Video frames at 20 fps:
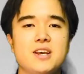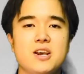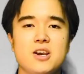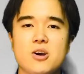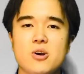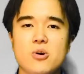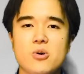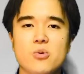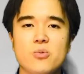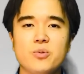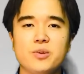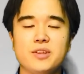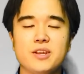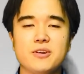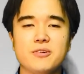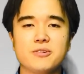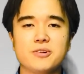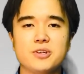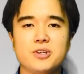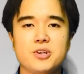or
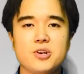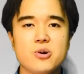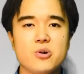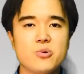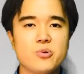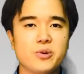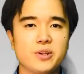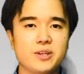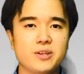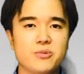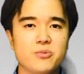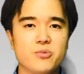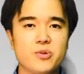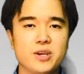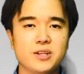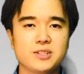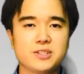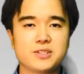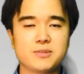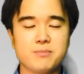without knowing
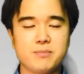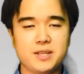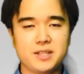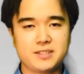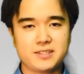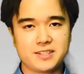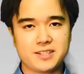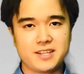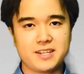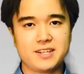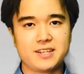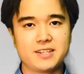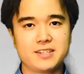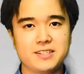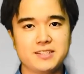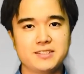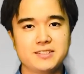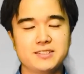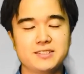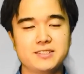when to meet again.
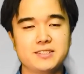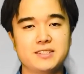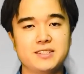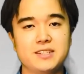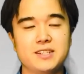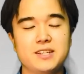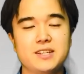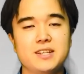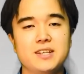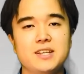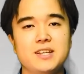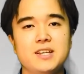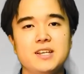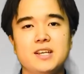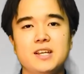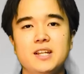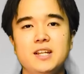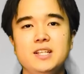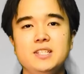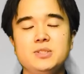
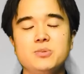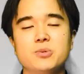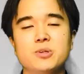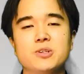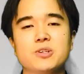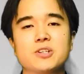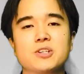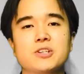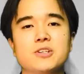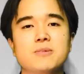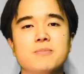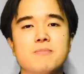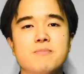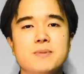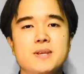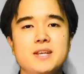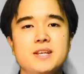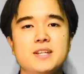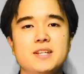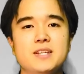This word could
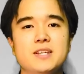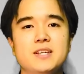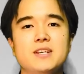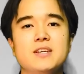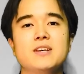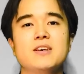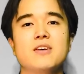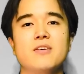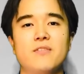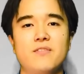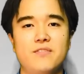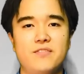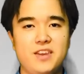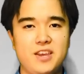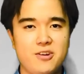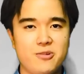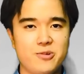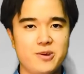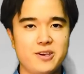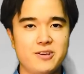mean
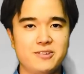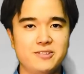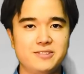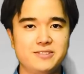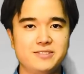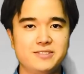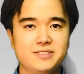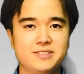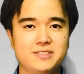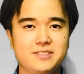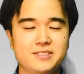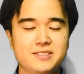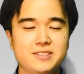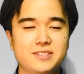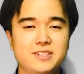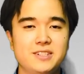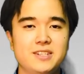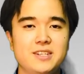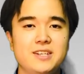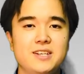farewell.
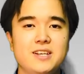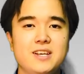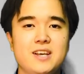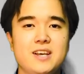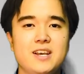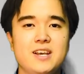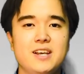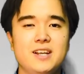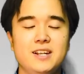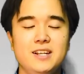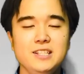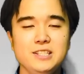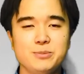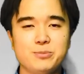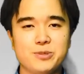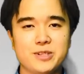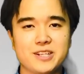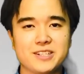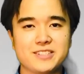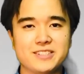Let's
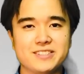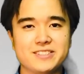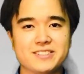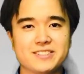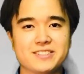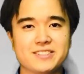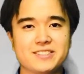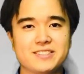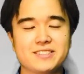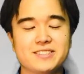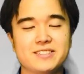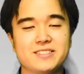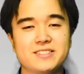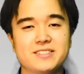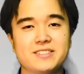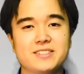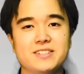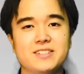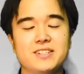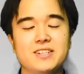practice.
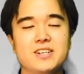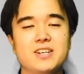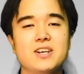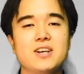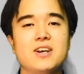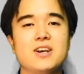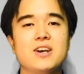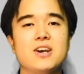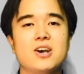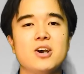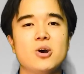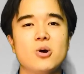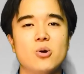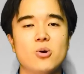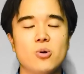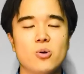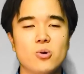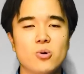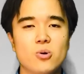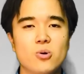
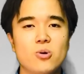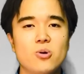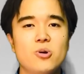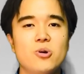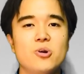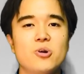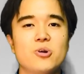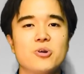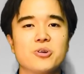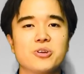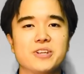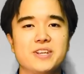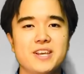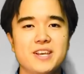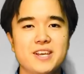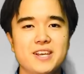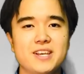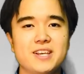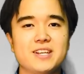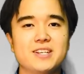
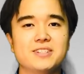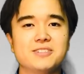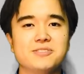Ogenkide.